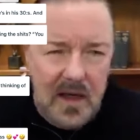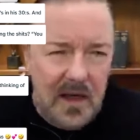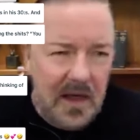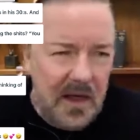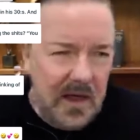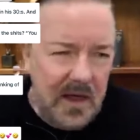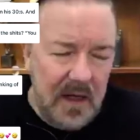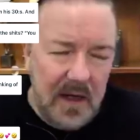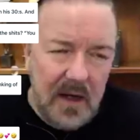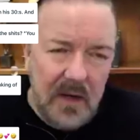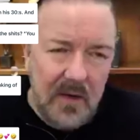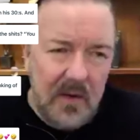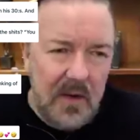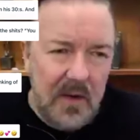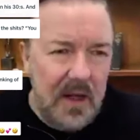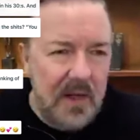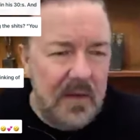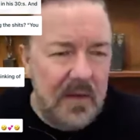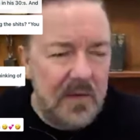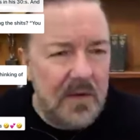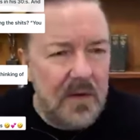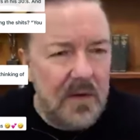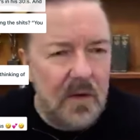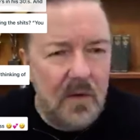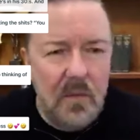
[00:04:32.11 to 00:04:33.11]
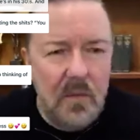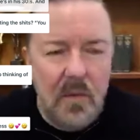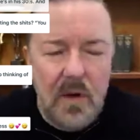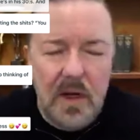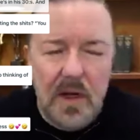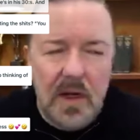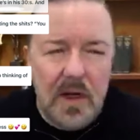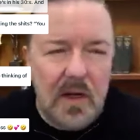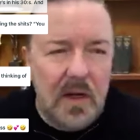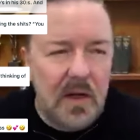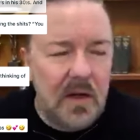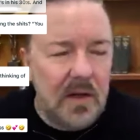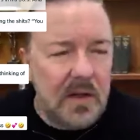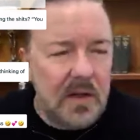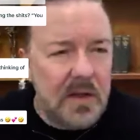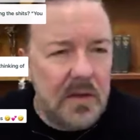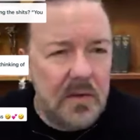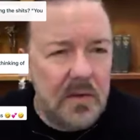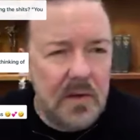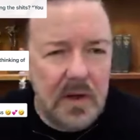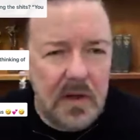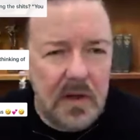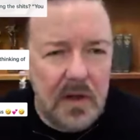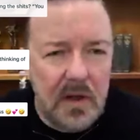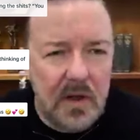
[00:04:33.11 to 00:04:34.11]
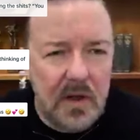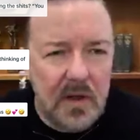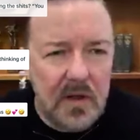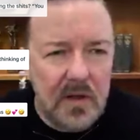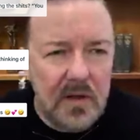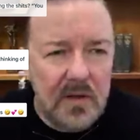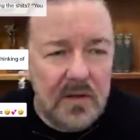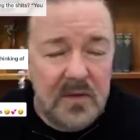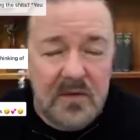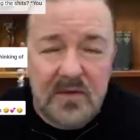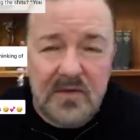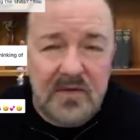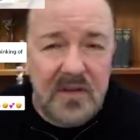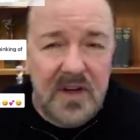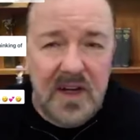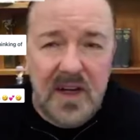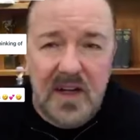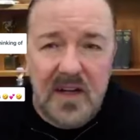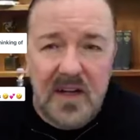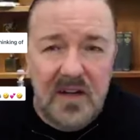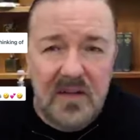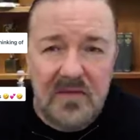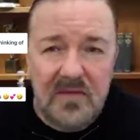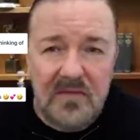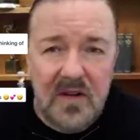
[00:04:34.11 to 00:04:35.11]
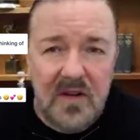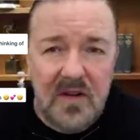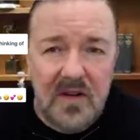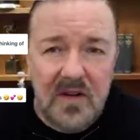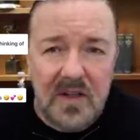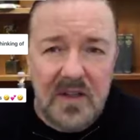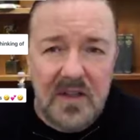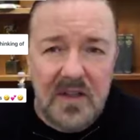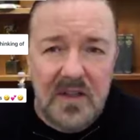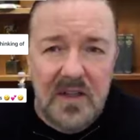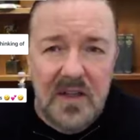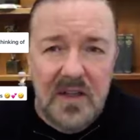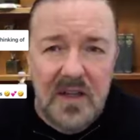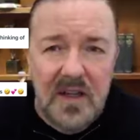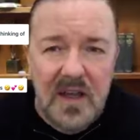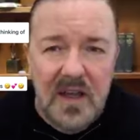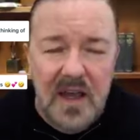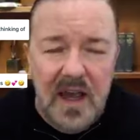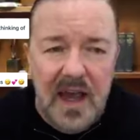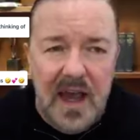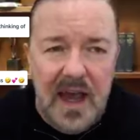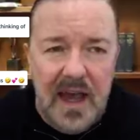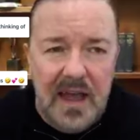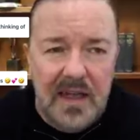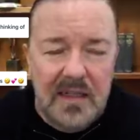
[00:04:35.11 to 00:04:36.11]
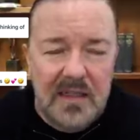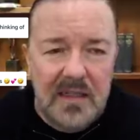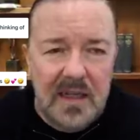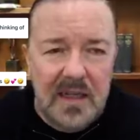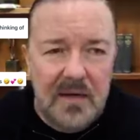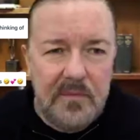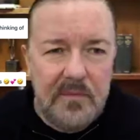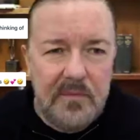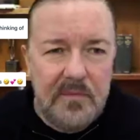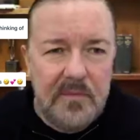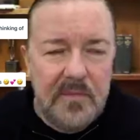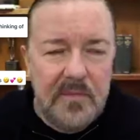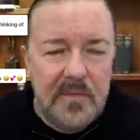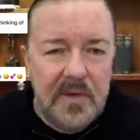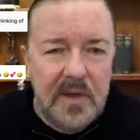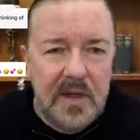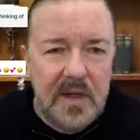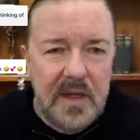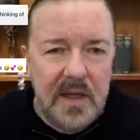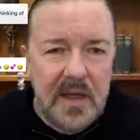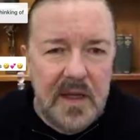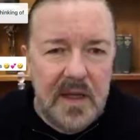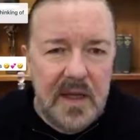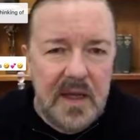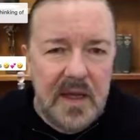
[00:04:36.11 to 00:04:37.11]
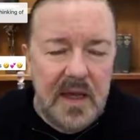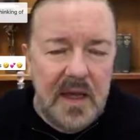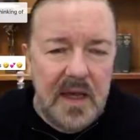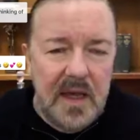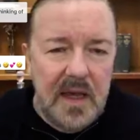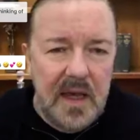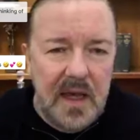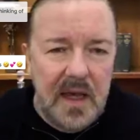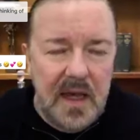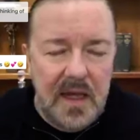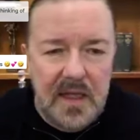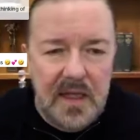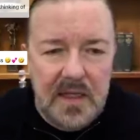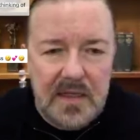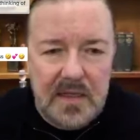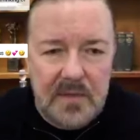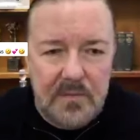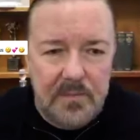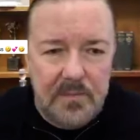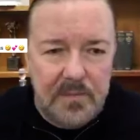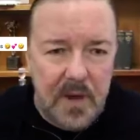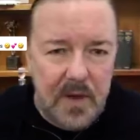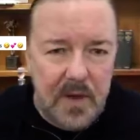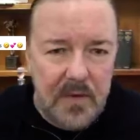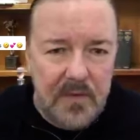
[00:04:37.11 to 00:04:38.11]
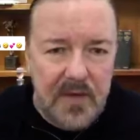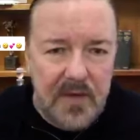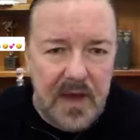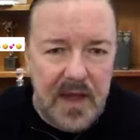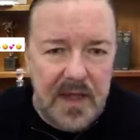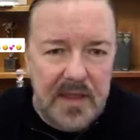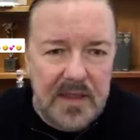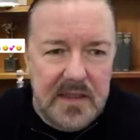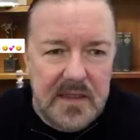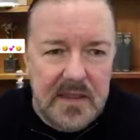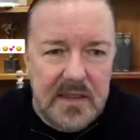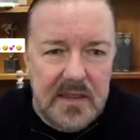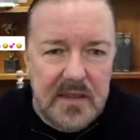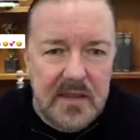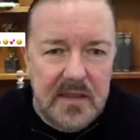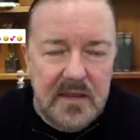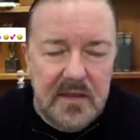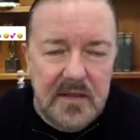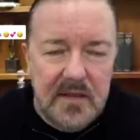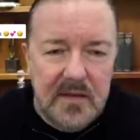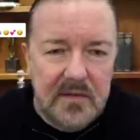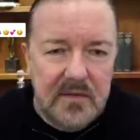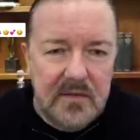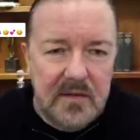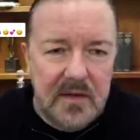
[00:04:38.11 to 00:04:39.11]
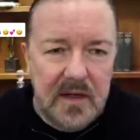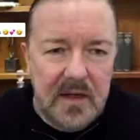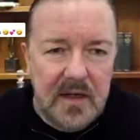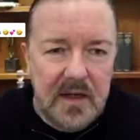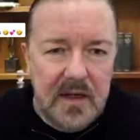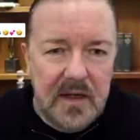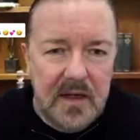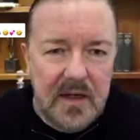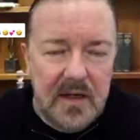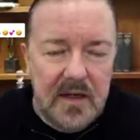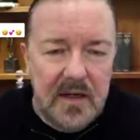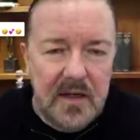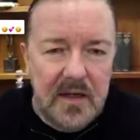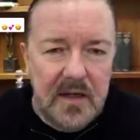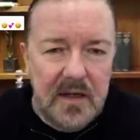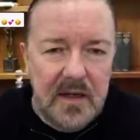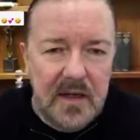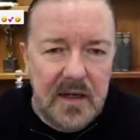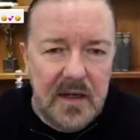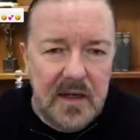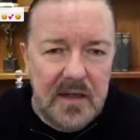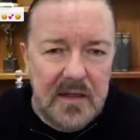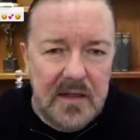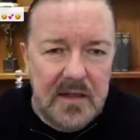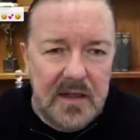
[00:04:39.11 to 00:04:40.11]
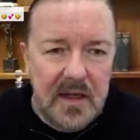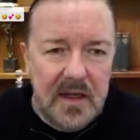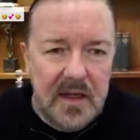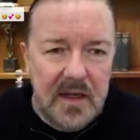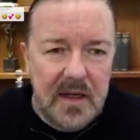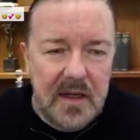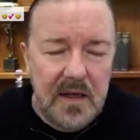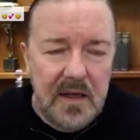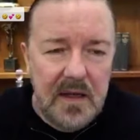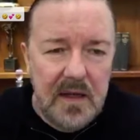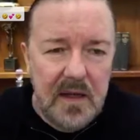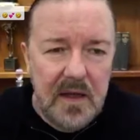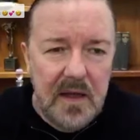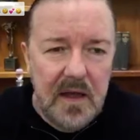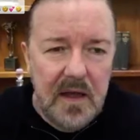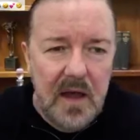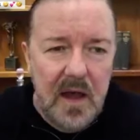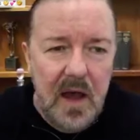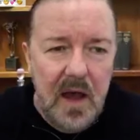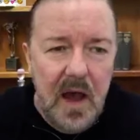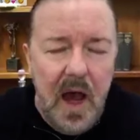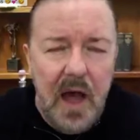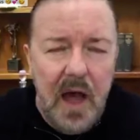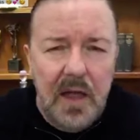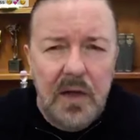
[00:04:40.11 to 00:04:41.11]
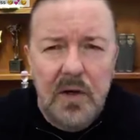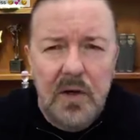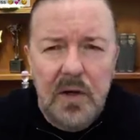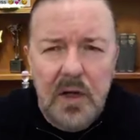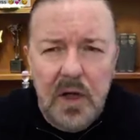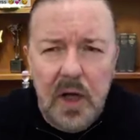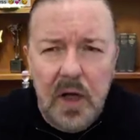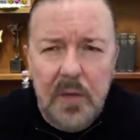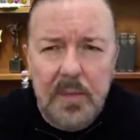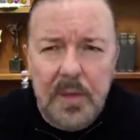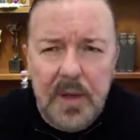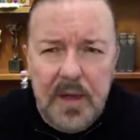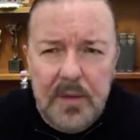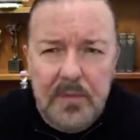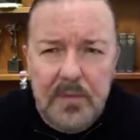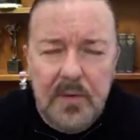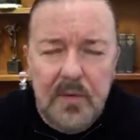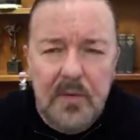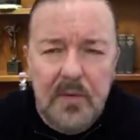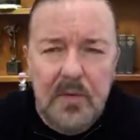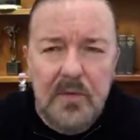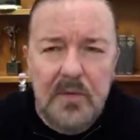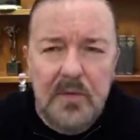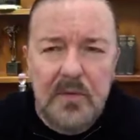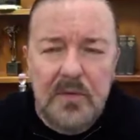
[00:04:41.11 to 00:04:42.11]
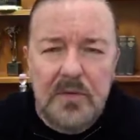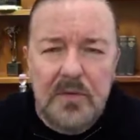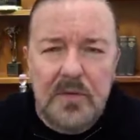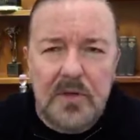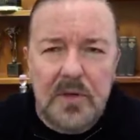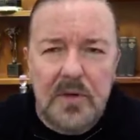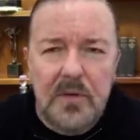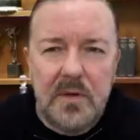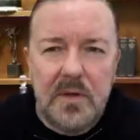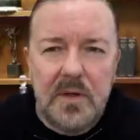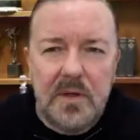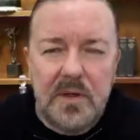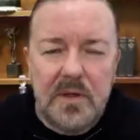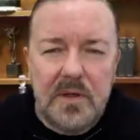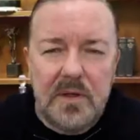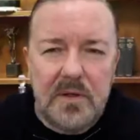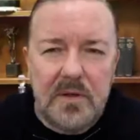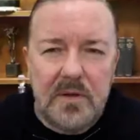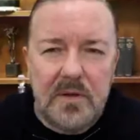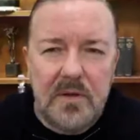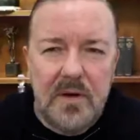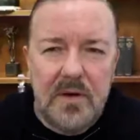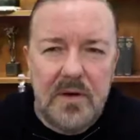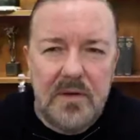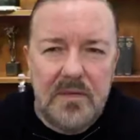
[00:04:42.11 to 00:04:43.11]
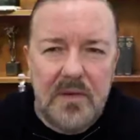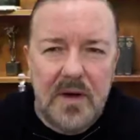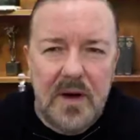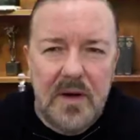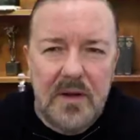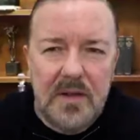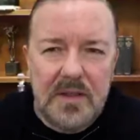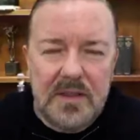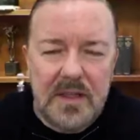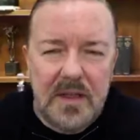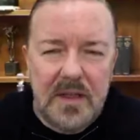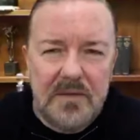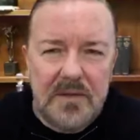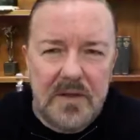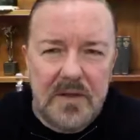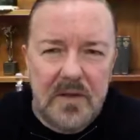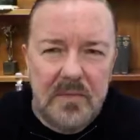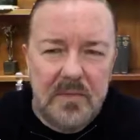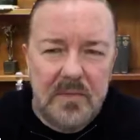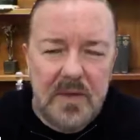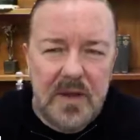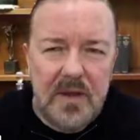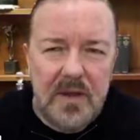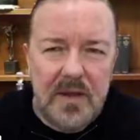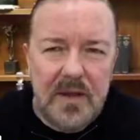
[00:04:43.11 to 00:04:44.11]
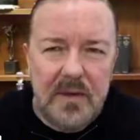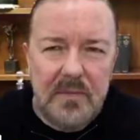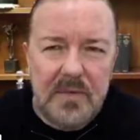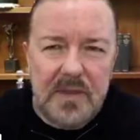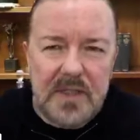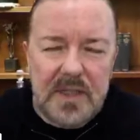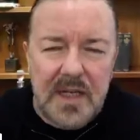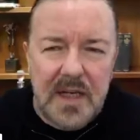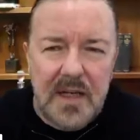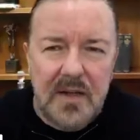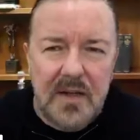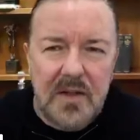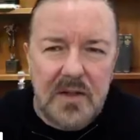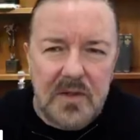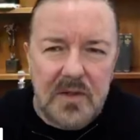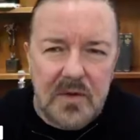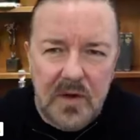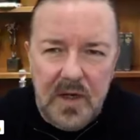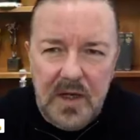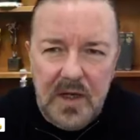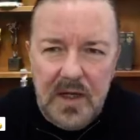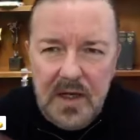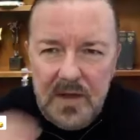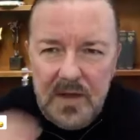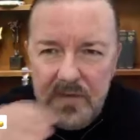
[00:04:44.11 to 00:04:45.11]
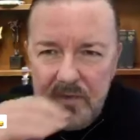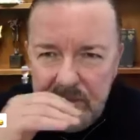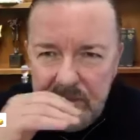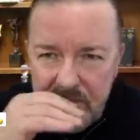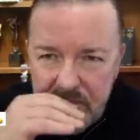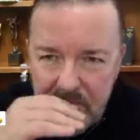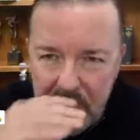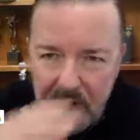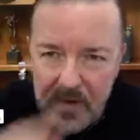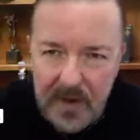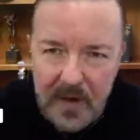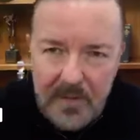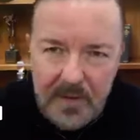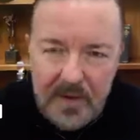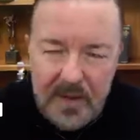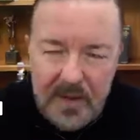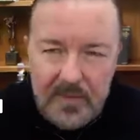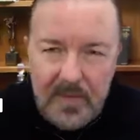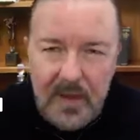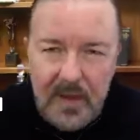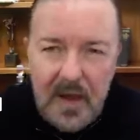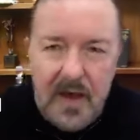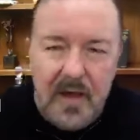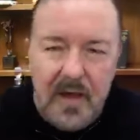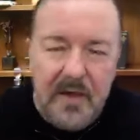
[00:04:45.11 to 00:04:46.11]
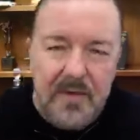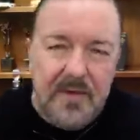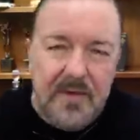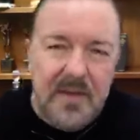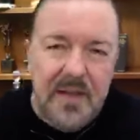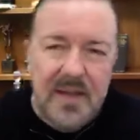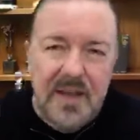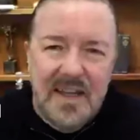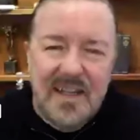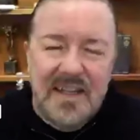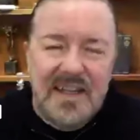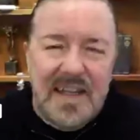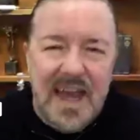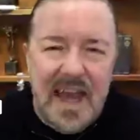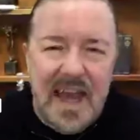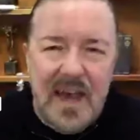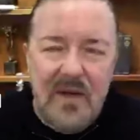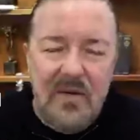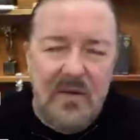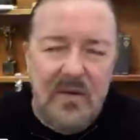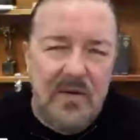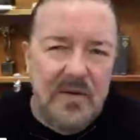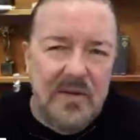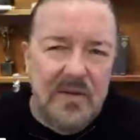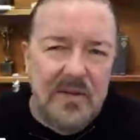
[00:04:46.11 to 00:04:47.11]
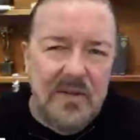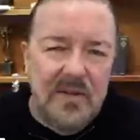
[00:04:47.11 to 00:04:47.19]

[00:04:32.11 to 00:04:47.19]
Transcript: you know, it was sort of 1 o'clock, 2 o'clock, 3 o'clock rock. And it's both ends. I know a lot of people during coronavirus, they've told me that they were sitting on the toilet and throwing up in the bath. Now,